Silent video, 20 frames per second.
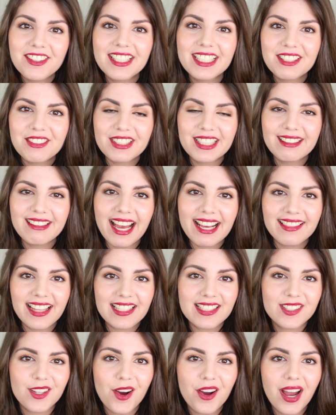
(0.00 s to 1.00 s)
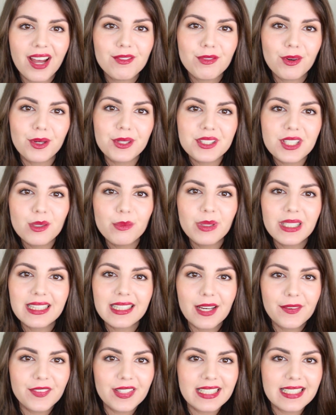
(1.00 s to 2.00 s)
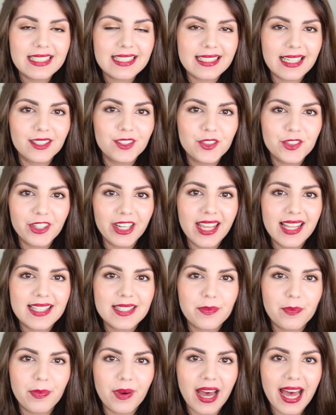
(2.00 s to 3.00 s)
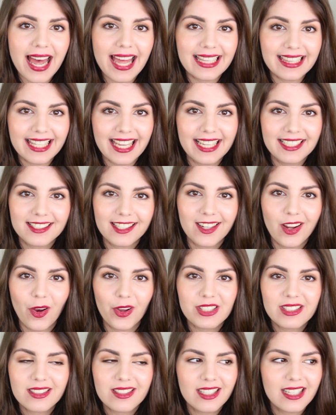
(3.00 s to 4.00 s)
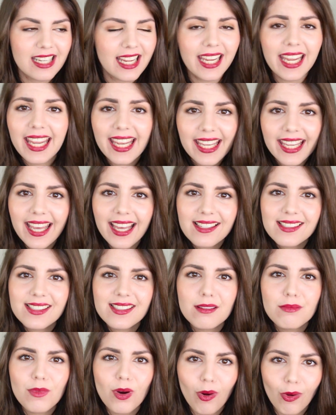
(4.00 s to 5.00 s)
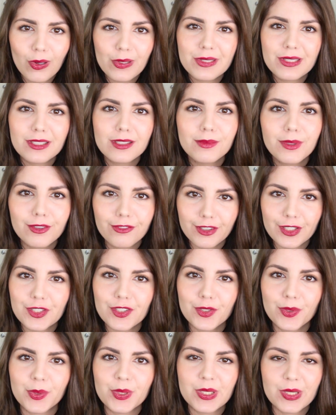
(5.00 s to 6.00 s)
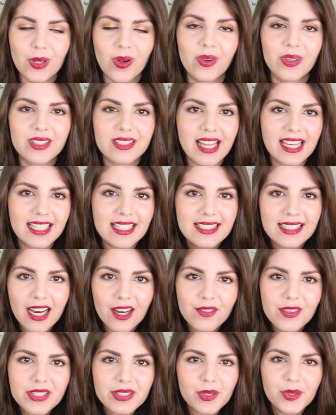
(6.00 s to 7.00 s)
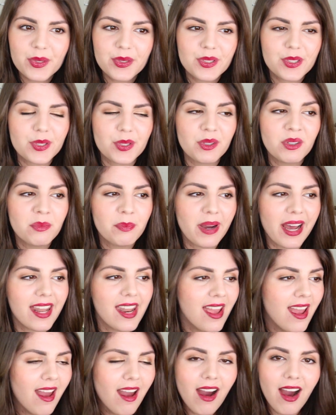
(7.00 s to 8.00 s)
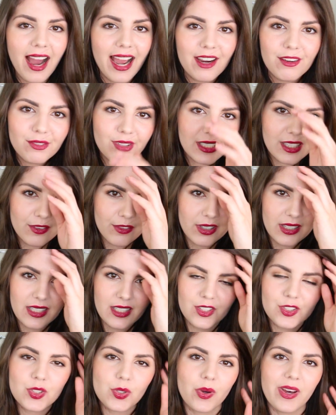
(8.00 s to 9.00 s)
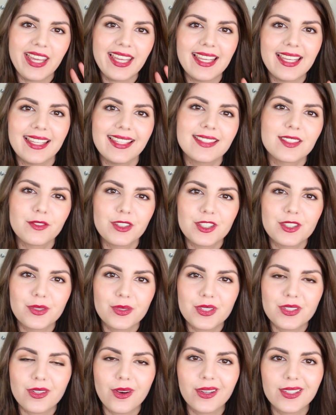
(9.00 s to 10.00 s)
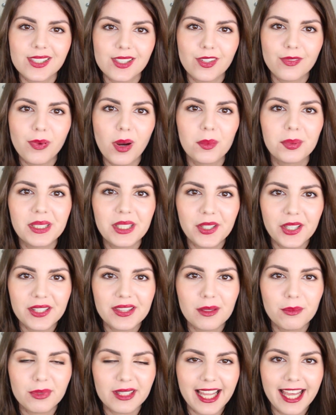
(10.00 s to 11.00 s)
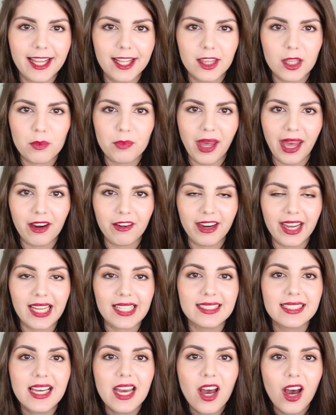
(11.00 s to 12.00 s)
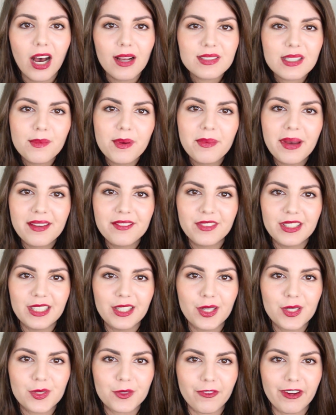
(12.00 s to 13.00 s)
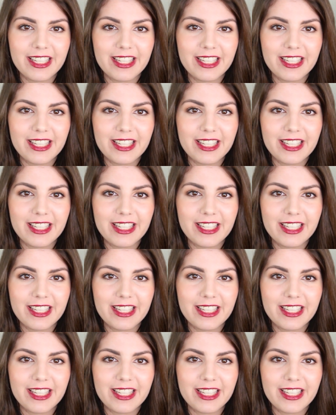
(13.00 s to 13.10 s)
really, really like that song. I've also been loving Sundress by Landon Austin. He has some awesome original songs. Like, his covers are good too, but I really, really enjoy his original songs, and you've probably heard them playing in the background of some of my videos